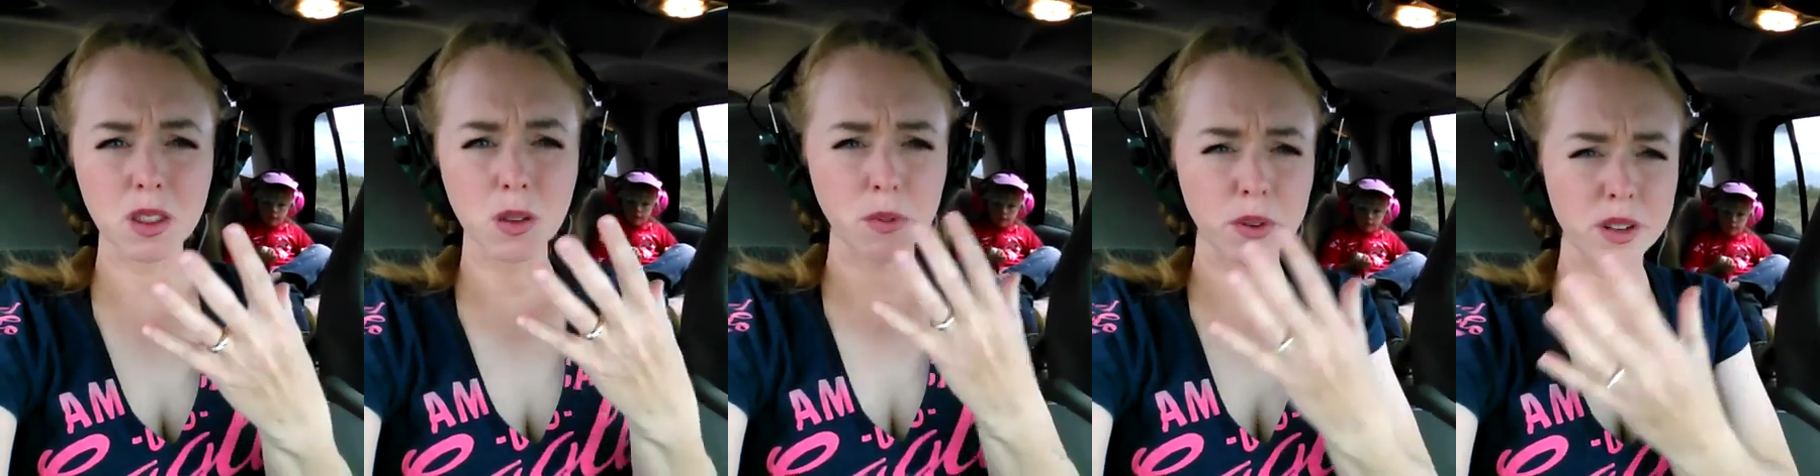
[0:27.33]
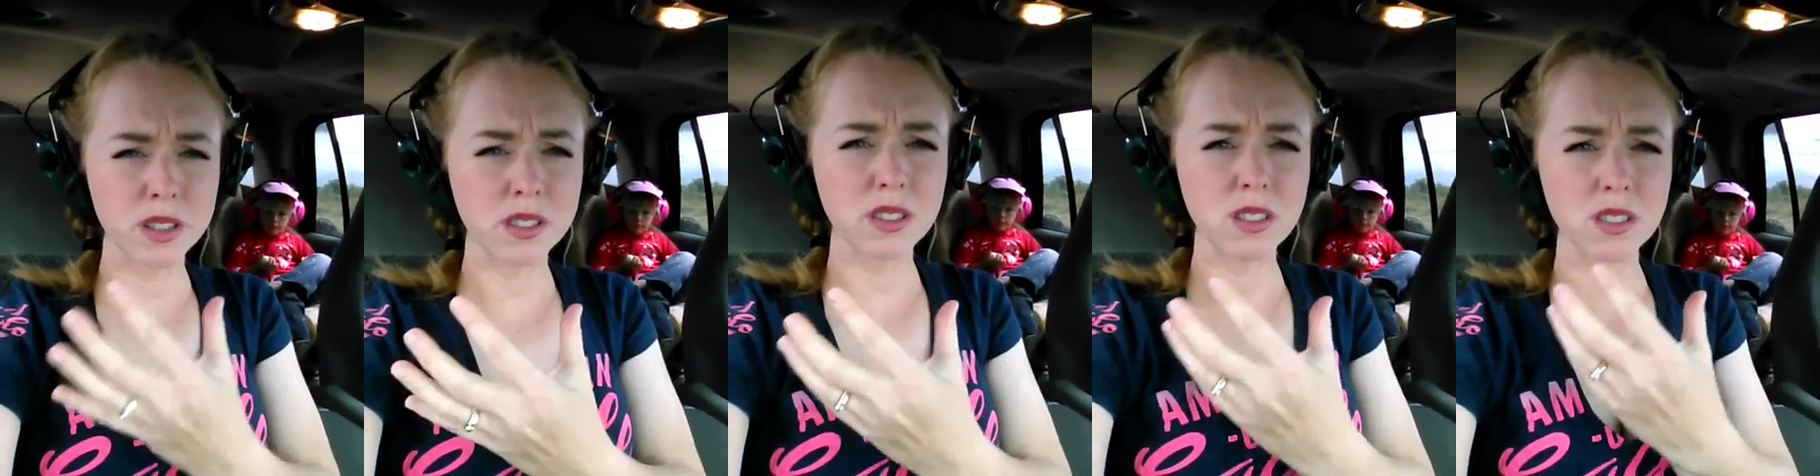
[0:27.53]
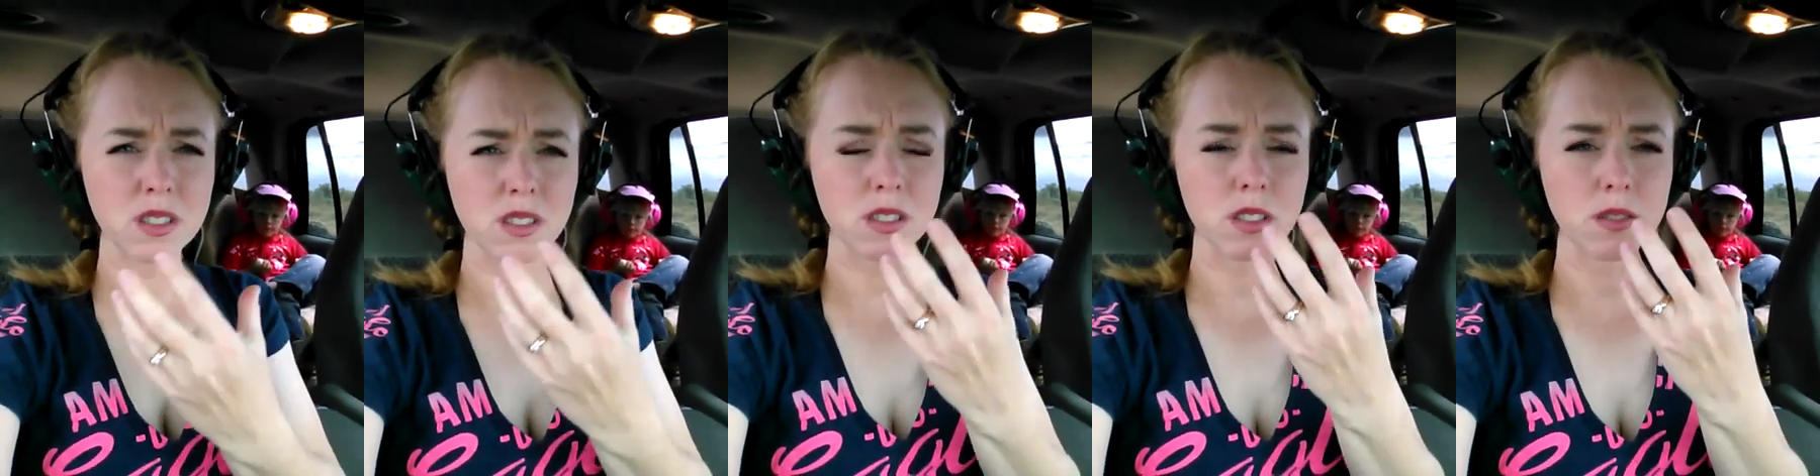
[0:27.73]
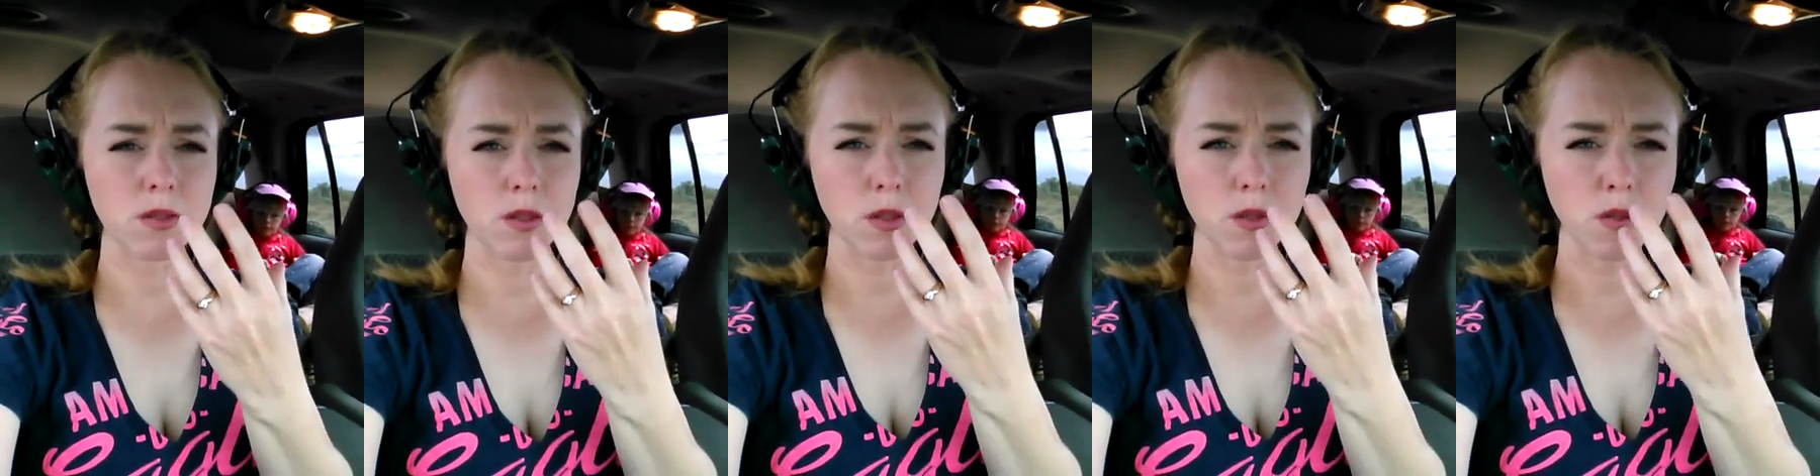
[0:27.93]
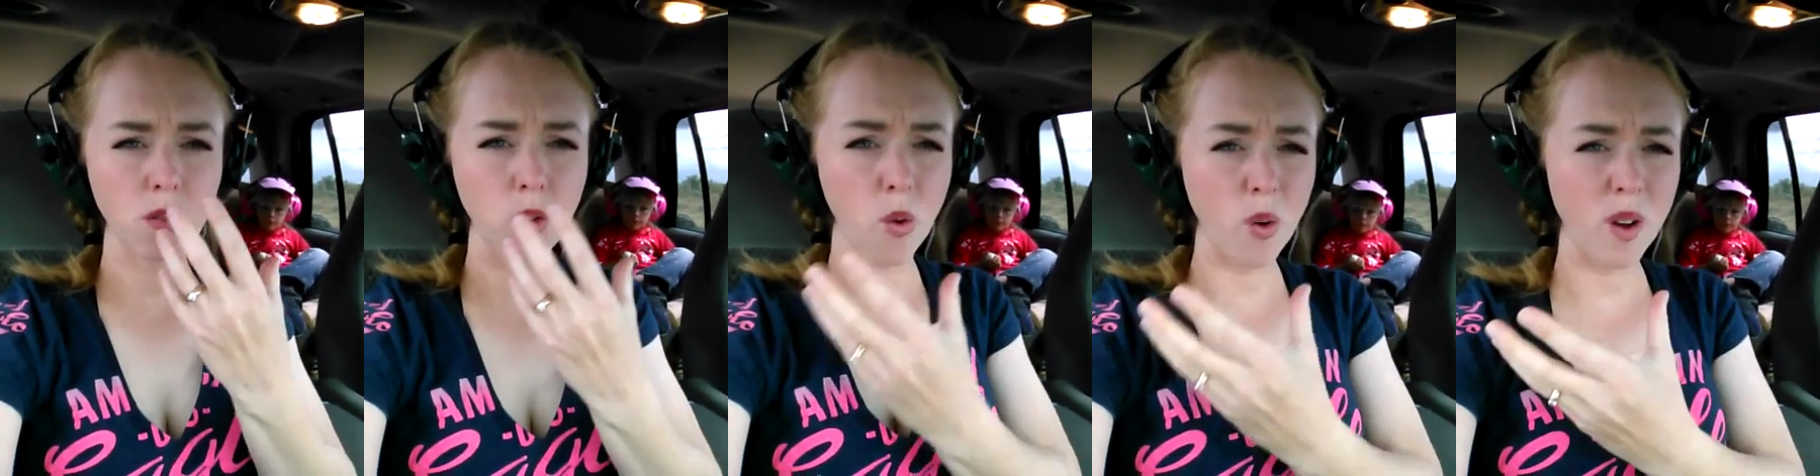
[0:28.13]
the resonance of
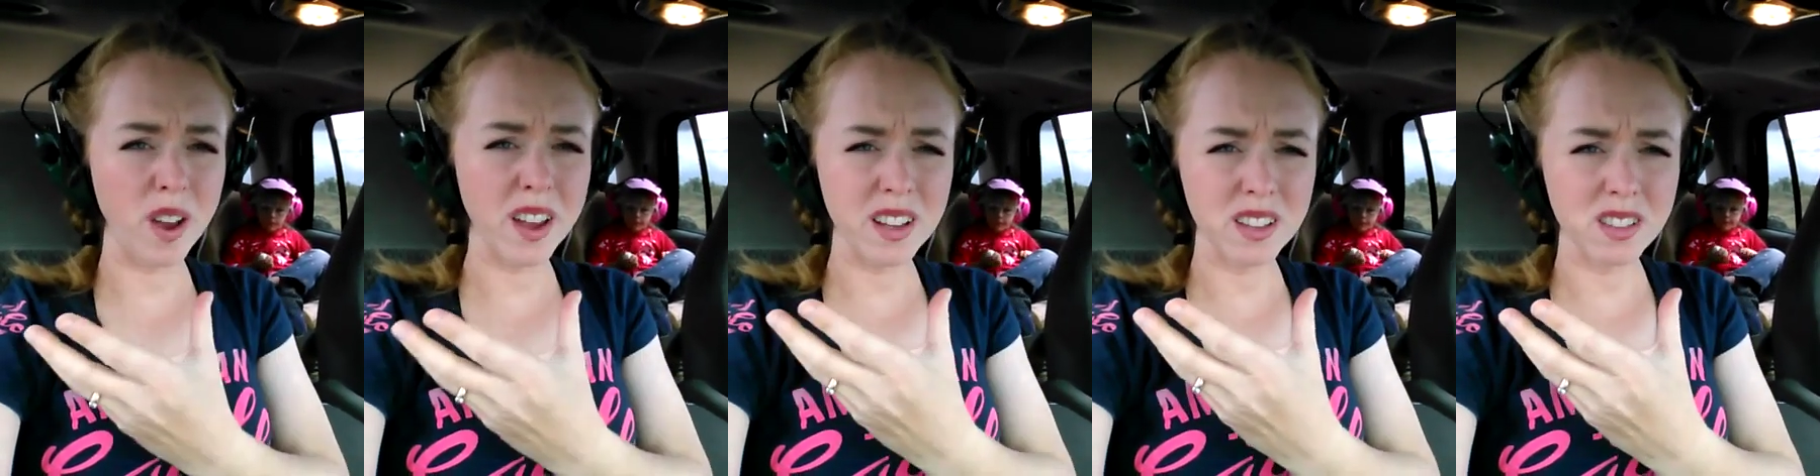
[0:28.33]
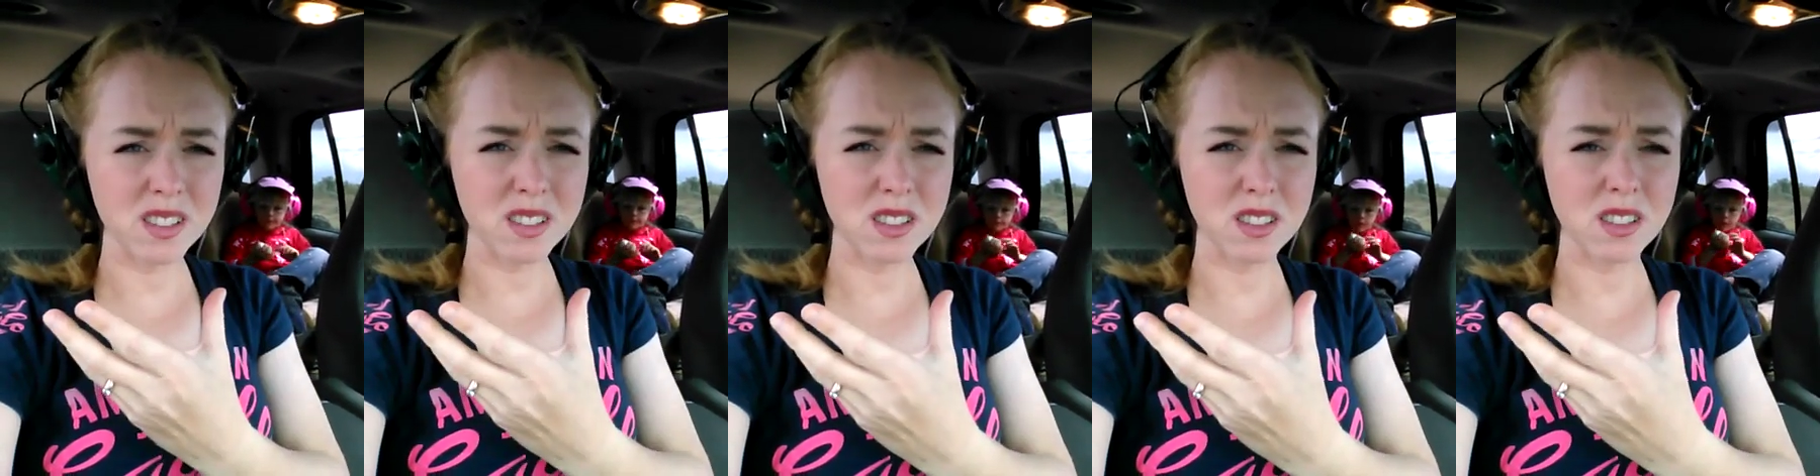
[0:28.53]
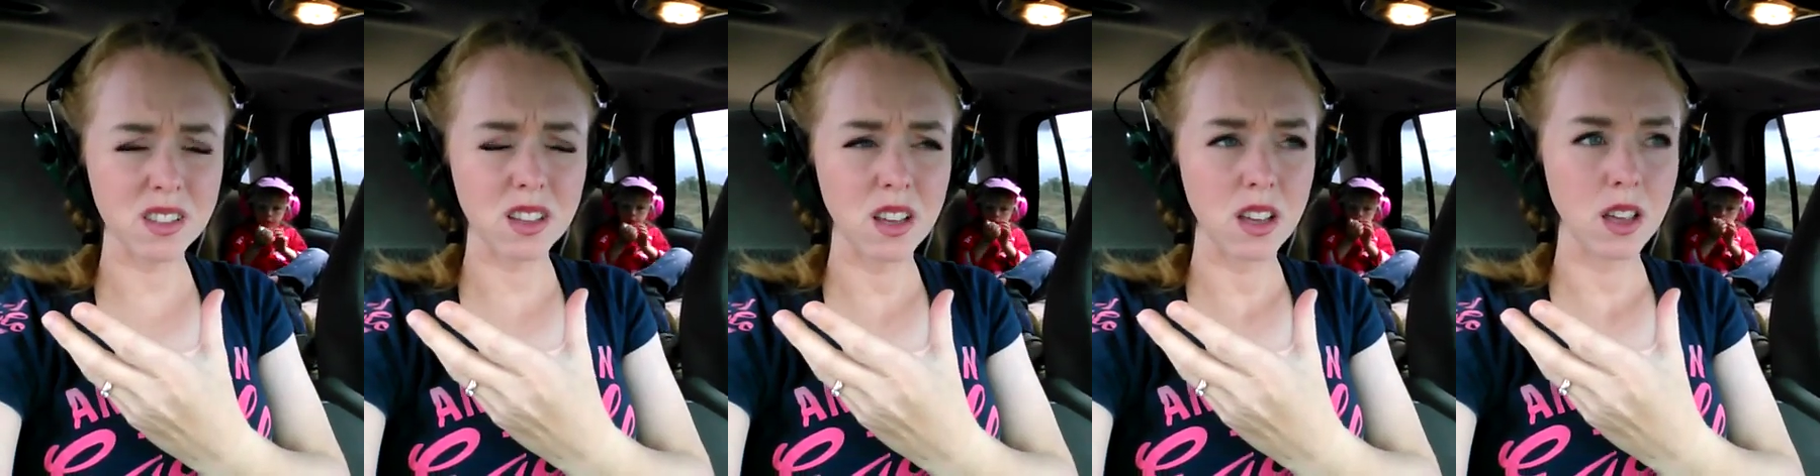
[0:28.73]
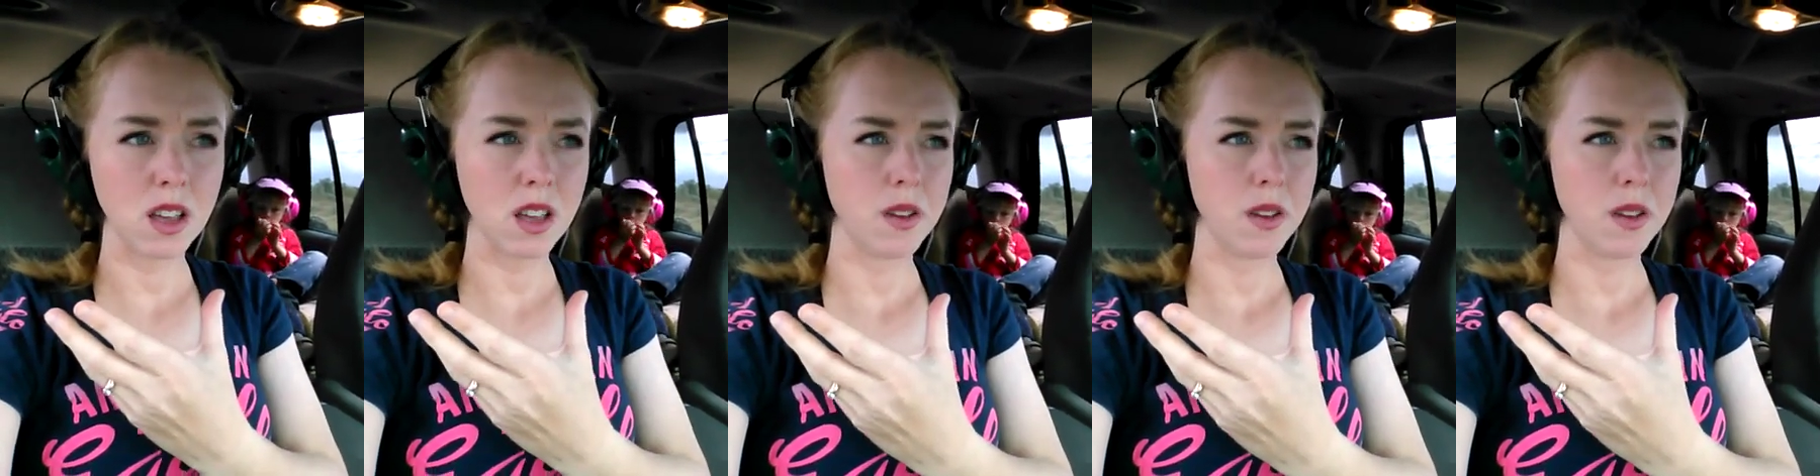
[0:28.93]
a voice